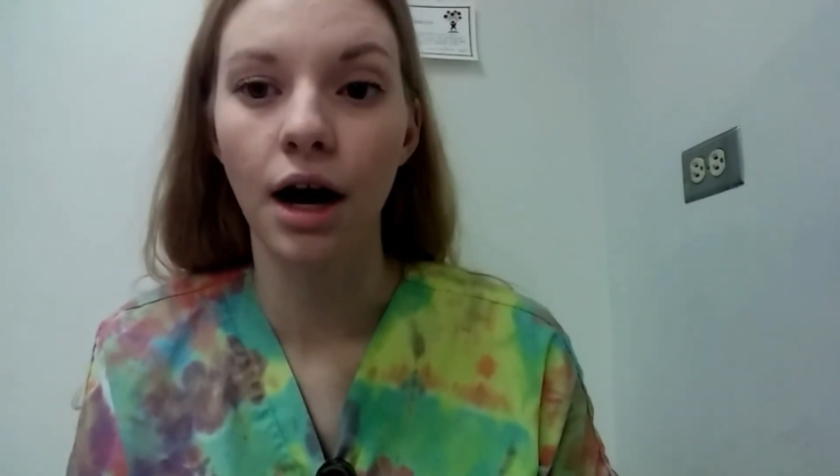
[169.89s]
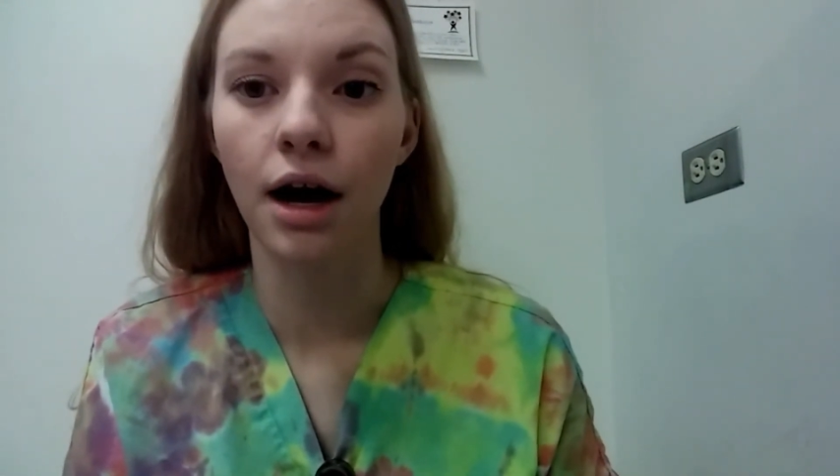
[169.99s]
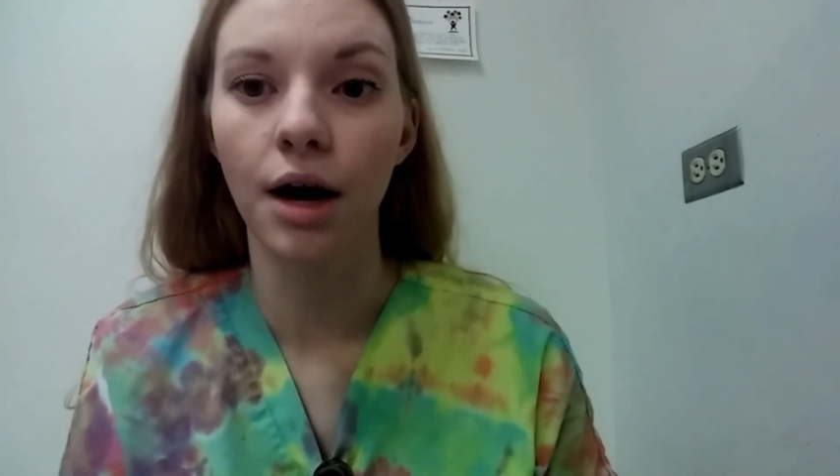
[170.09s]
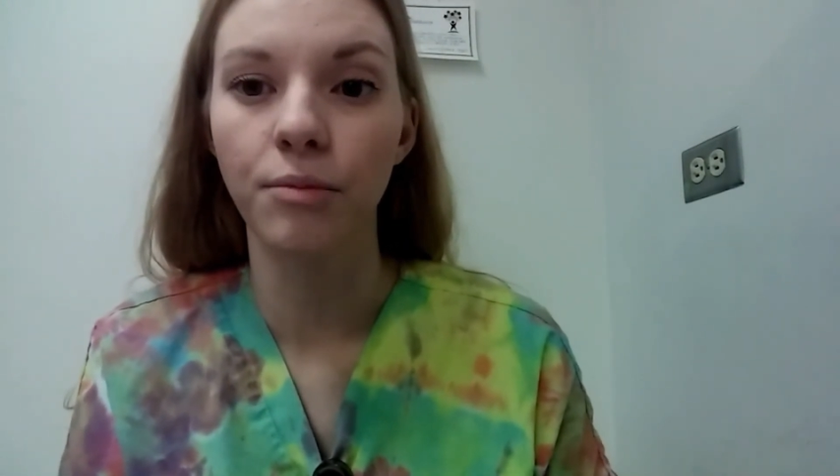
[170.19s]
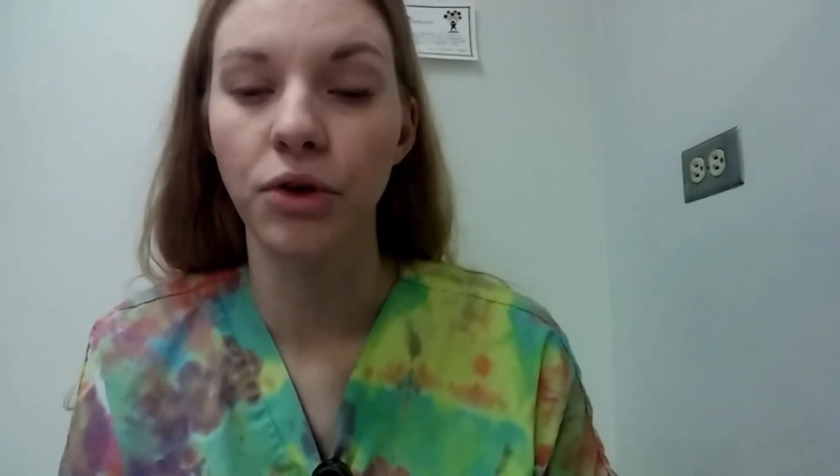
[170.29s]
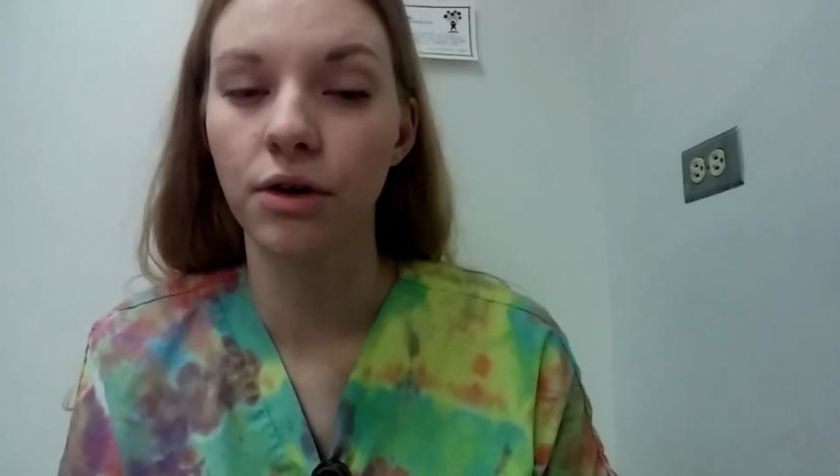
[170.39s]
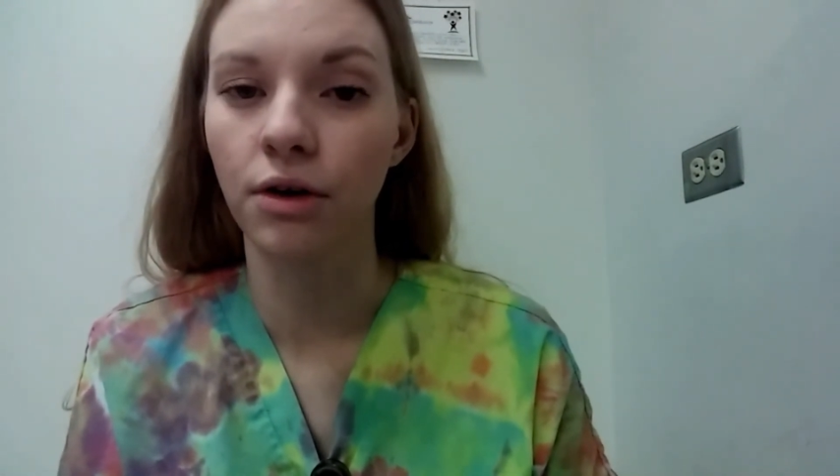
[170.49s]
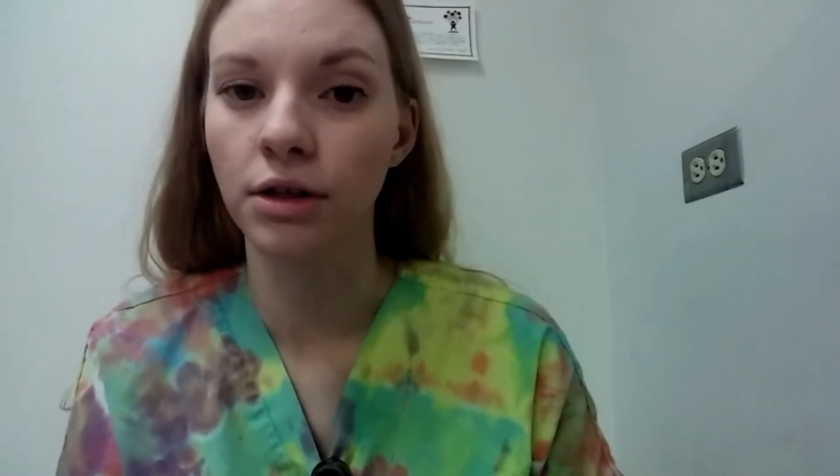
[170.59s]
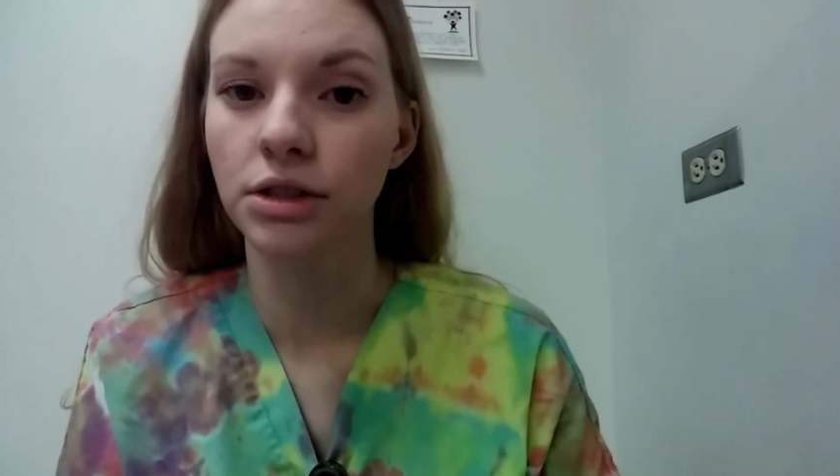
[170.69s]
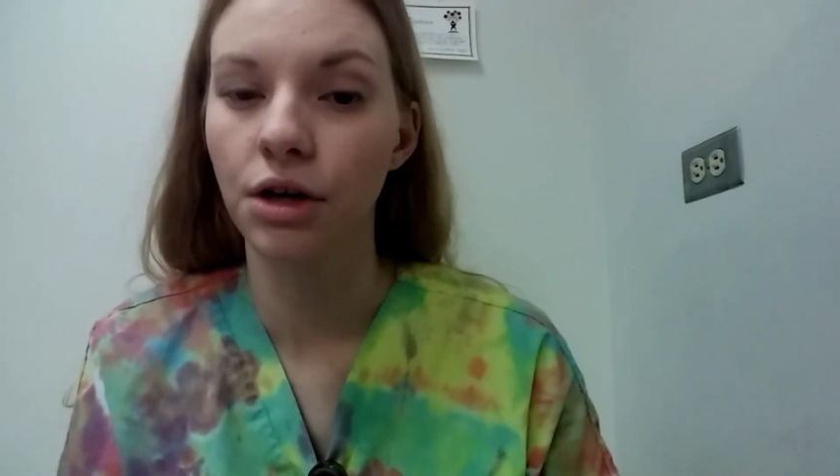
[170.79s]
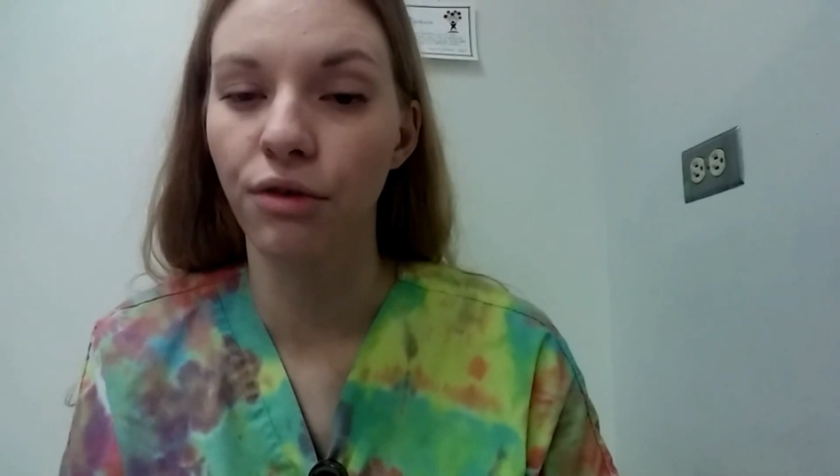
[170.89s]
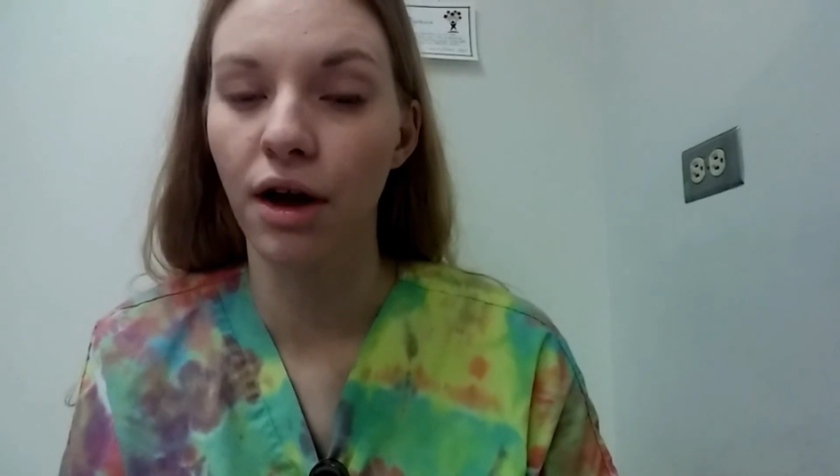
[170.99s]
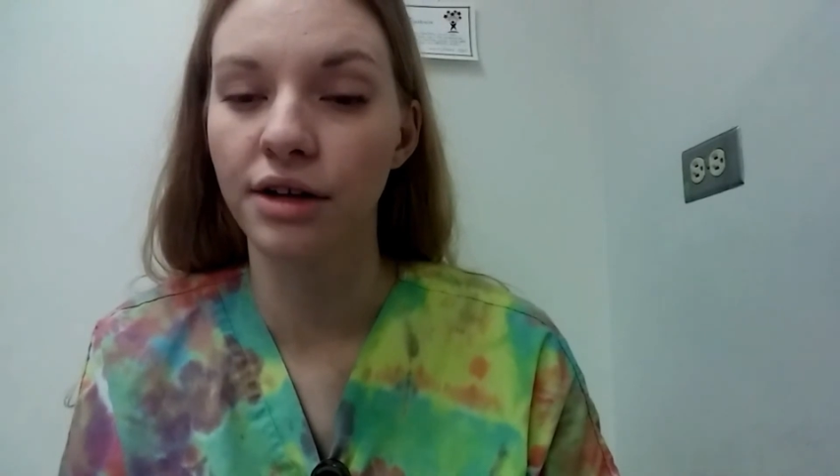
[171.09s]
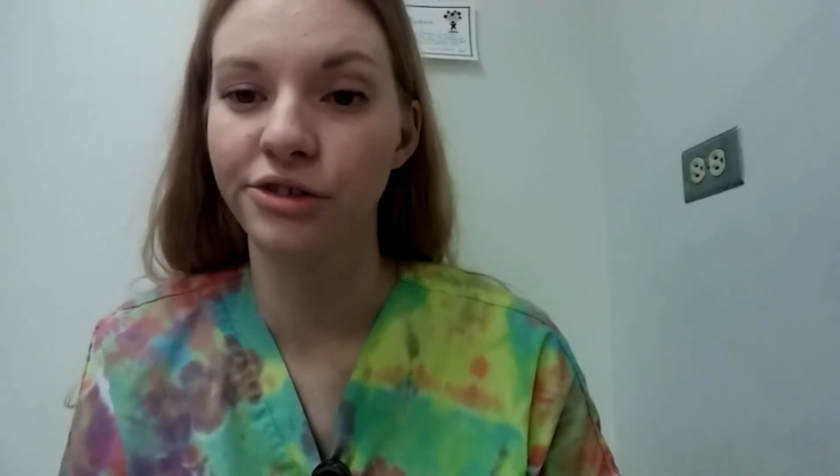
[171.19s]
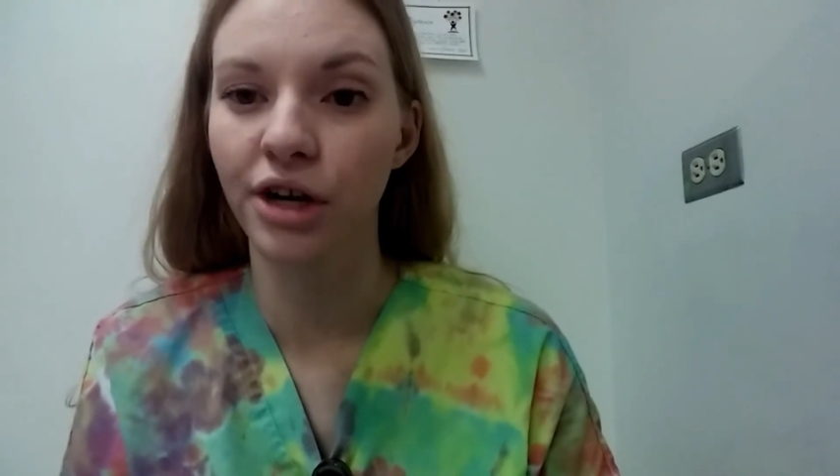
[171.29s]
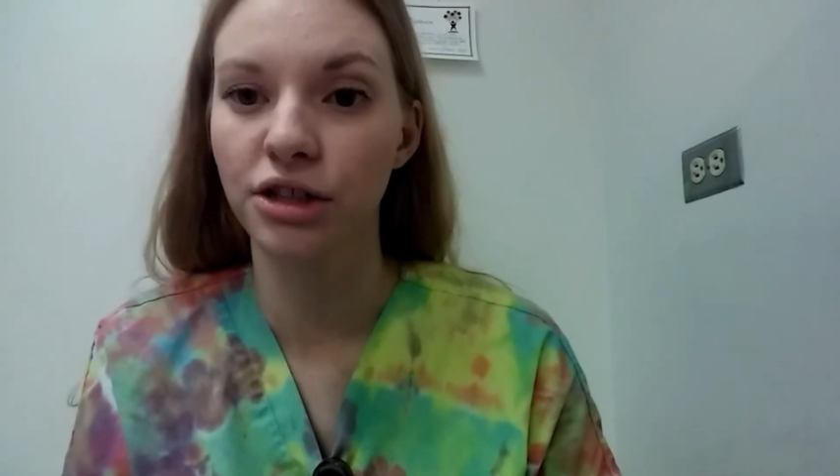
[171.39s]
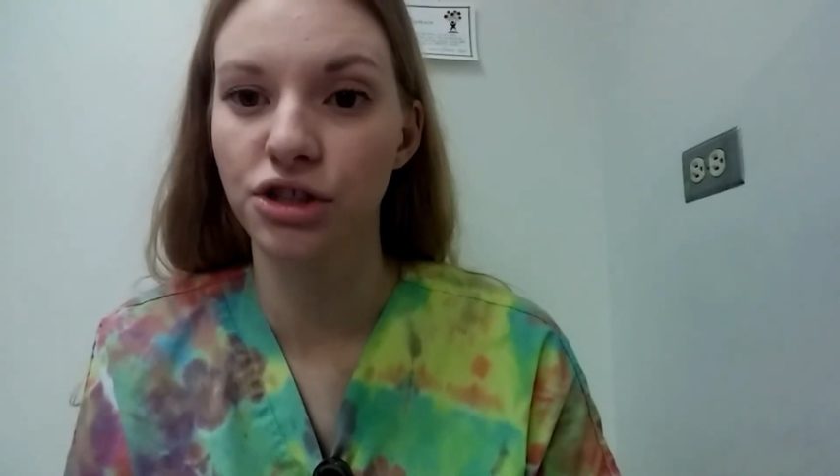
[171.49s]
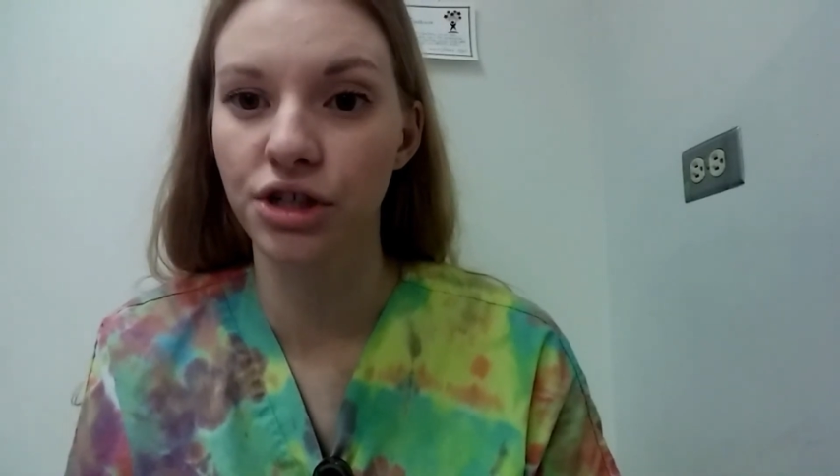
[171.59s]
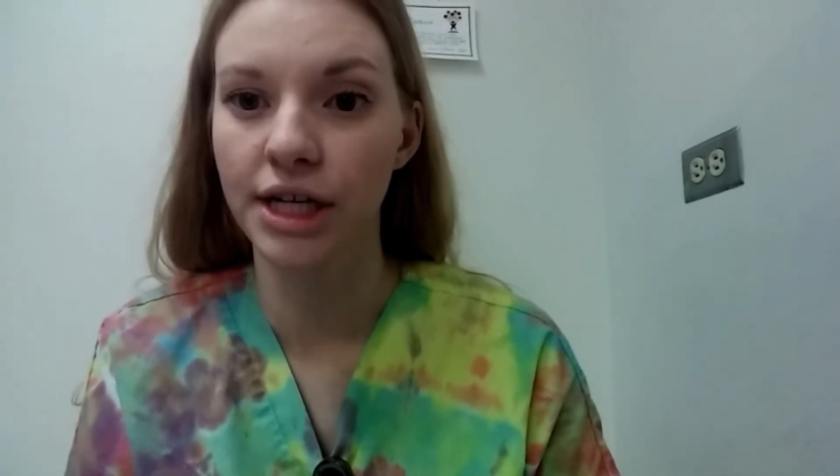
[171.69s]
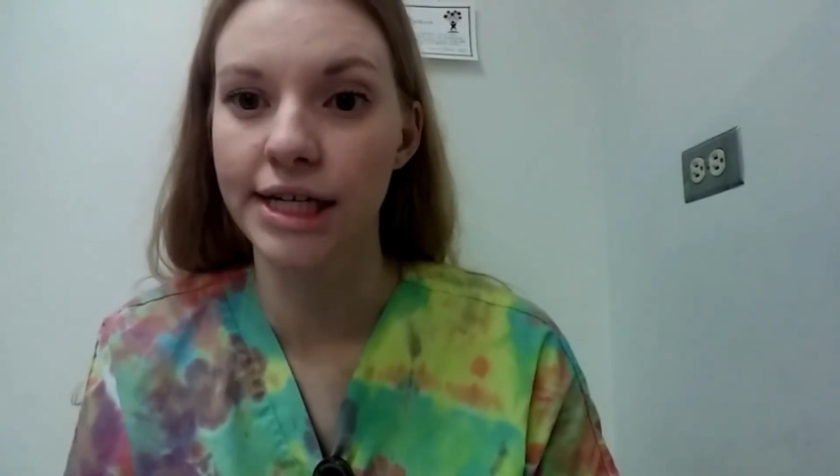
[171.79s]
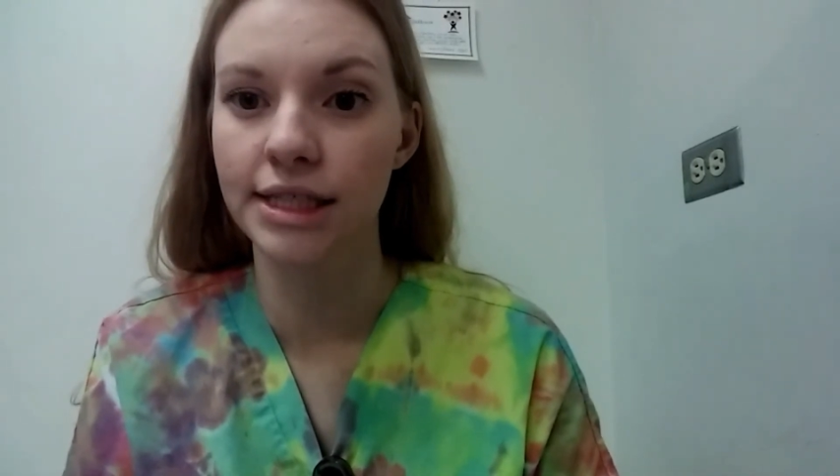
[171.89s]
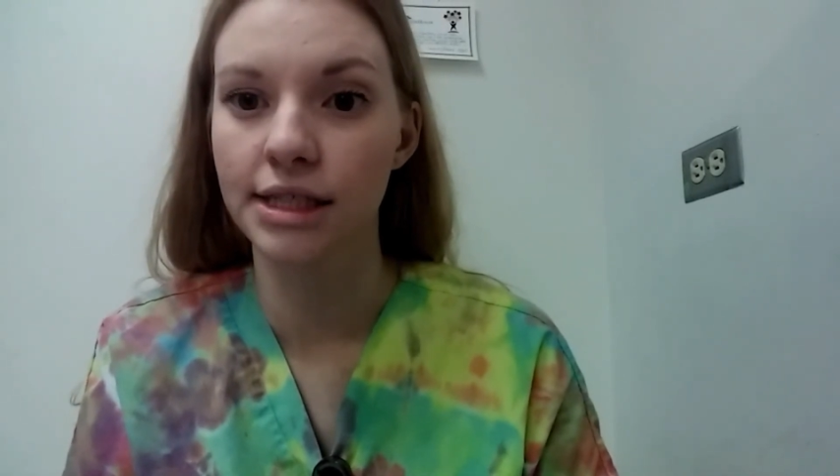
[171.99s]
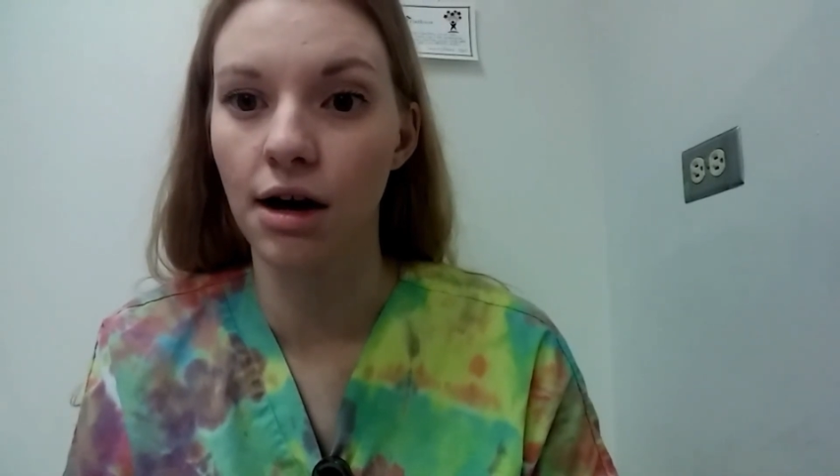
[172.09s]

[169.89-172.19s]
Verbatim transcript: You can also run drug screens